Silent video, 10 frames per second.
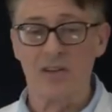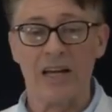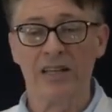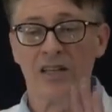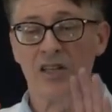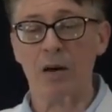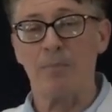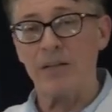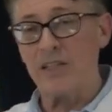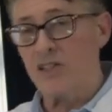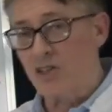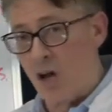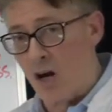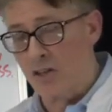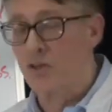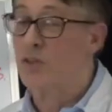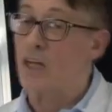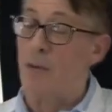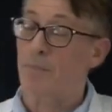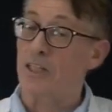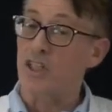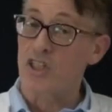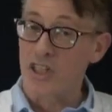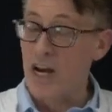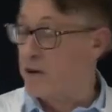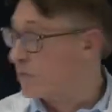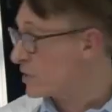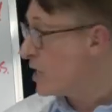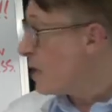are like company stocks or company shares,